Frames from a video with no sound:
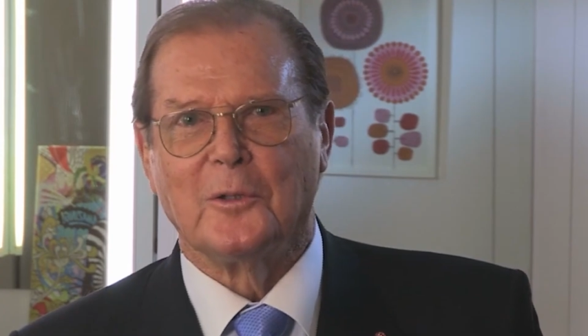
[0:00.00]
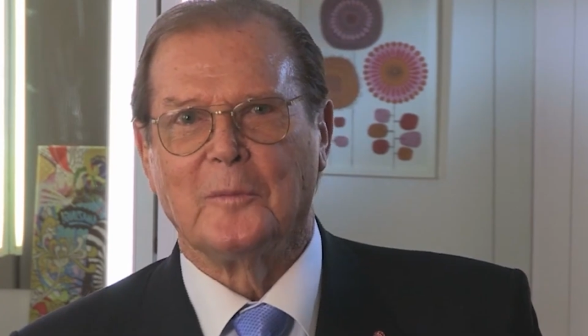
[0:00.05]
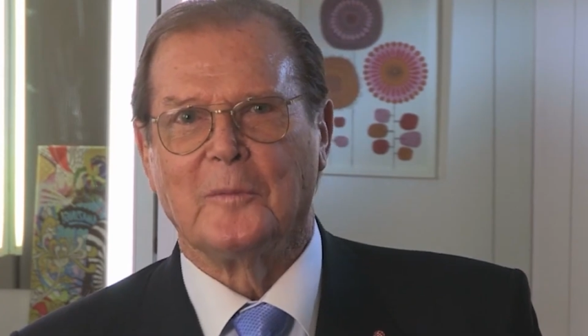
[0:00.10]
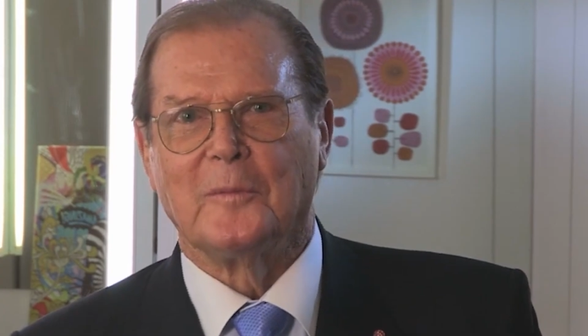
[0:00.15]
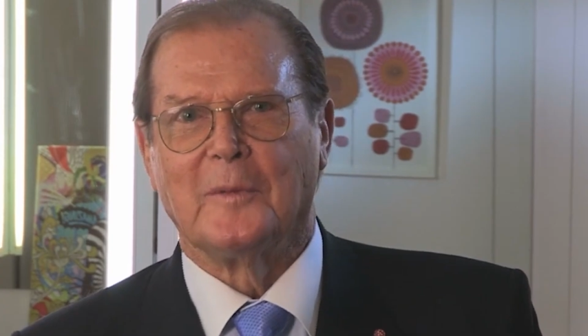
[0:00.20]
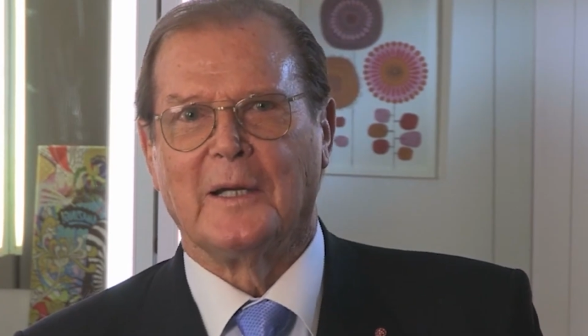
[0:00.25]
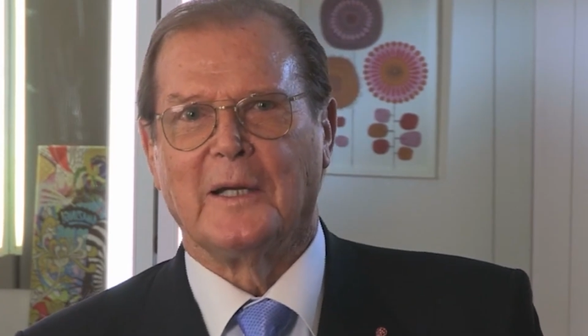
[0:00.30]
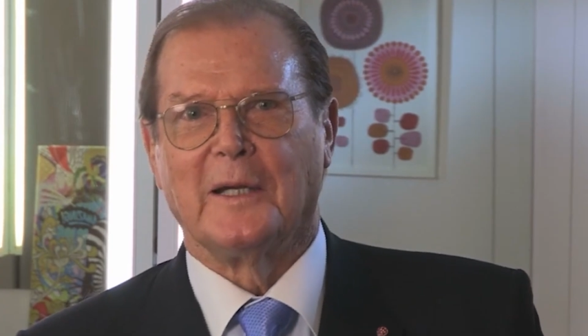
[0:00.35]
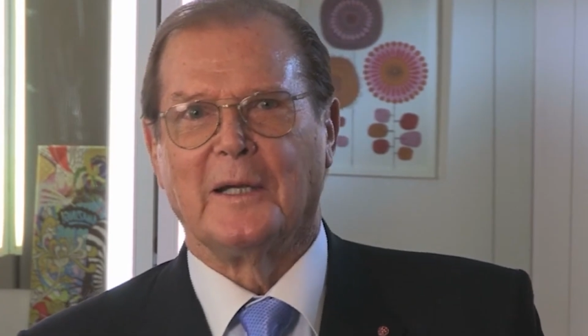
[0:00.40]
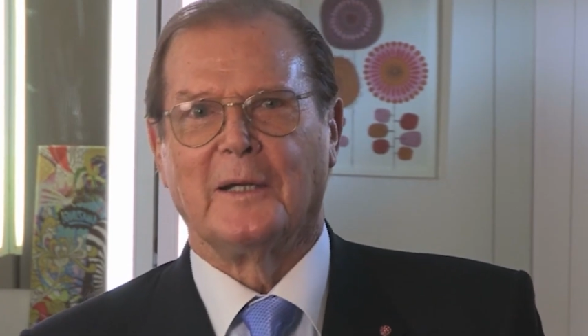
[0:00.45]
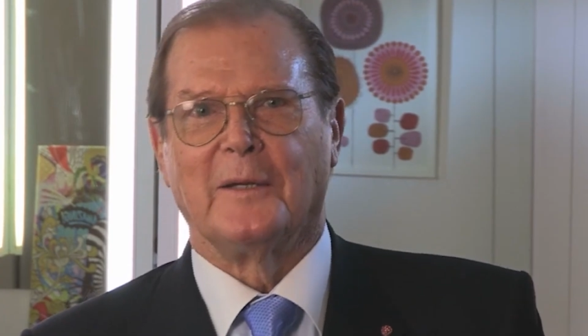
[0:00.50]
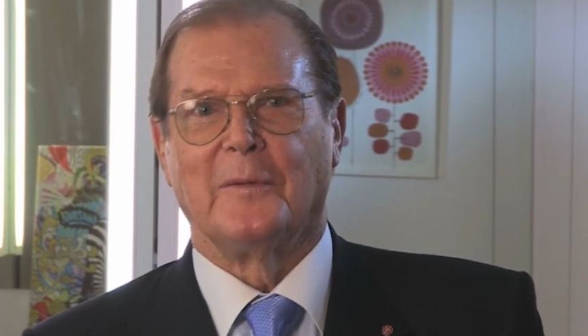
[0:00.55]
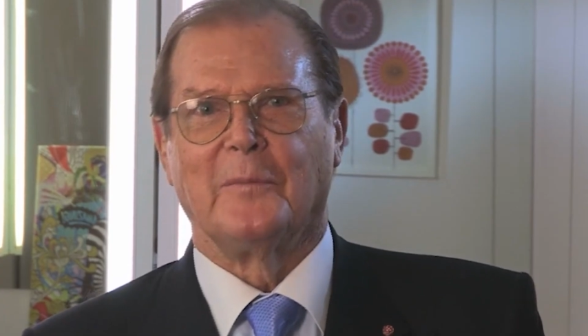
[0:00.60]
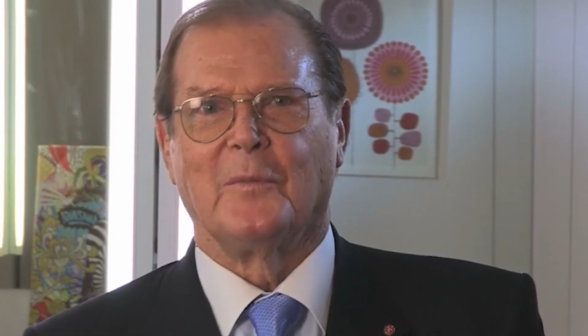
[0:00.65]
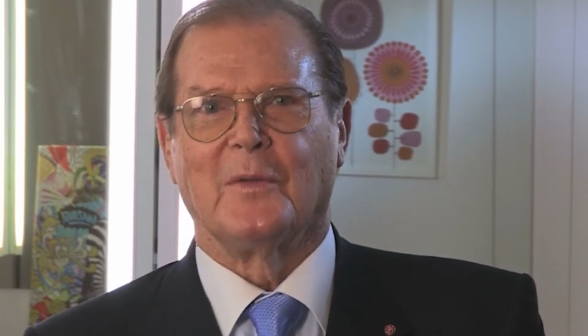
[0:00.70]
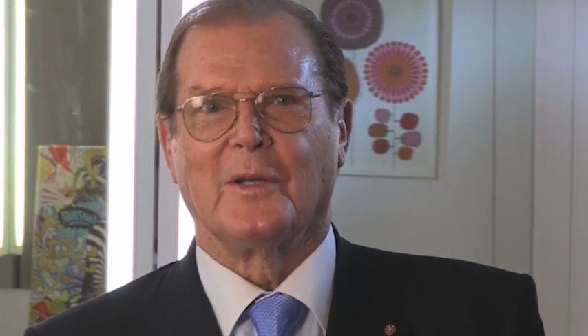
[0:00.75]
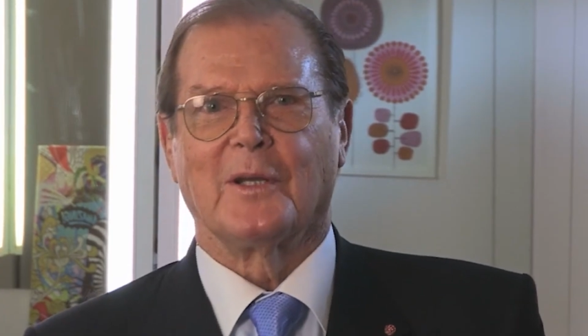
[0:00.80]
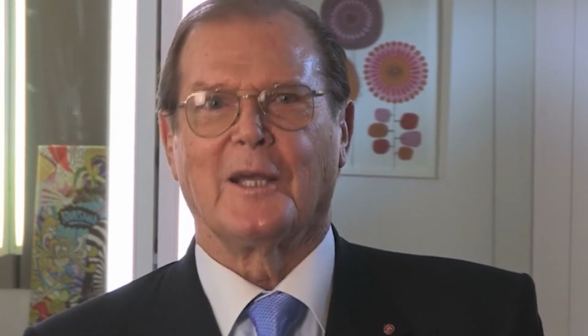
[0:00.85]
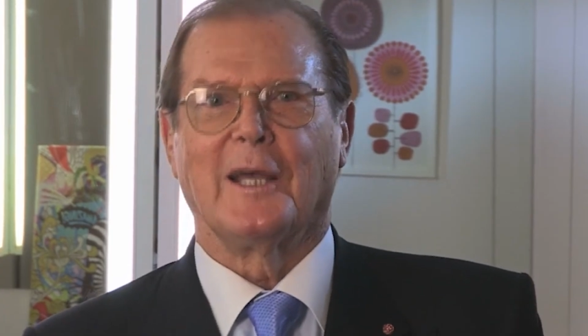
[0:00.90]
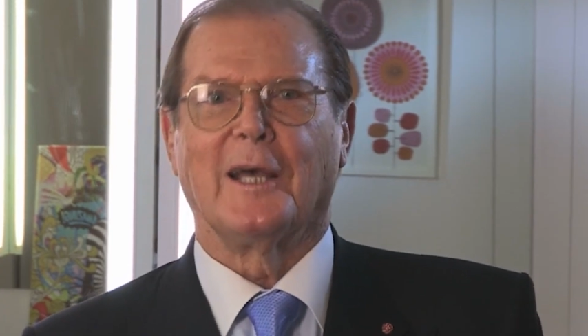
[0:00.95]
Moore's
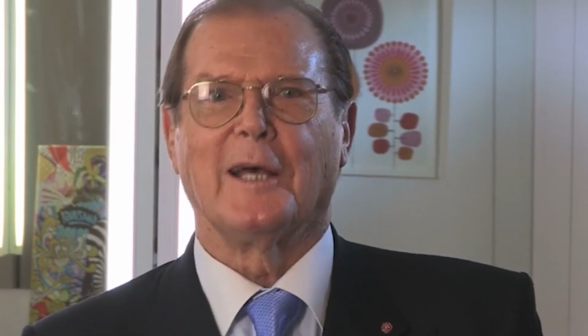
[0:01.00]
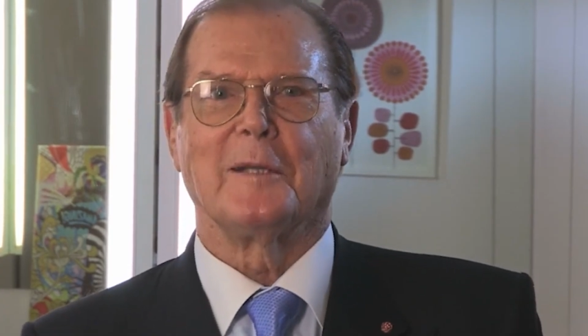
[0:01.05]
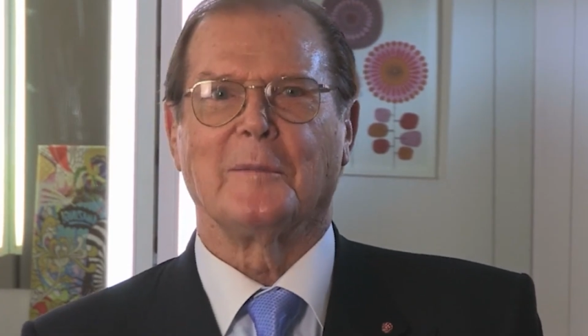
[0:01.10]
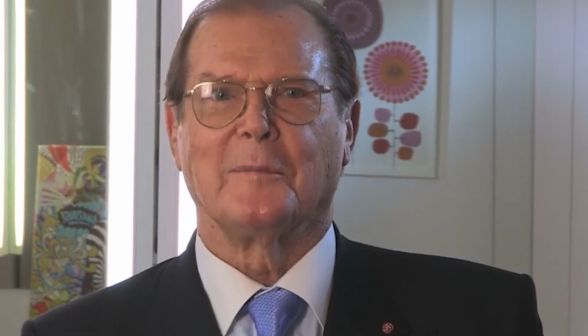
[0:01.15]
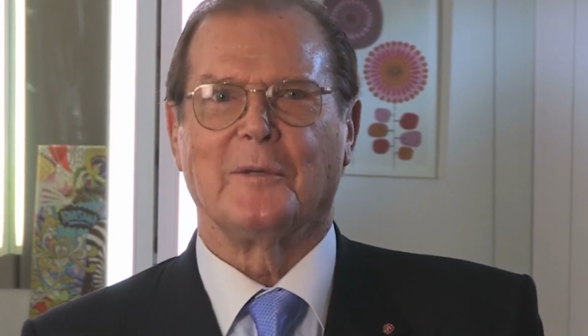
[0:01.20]
brilliant Bond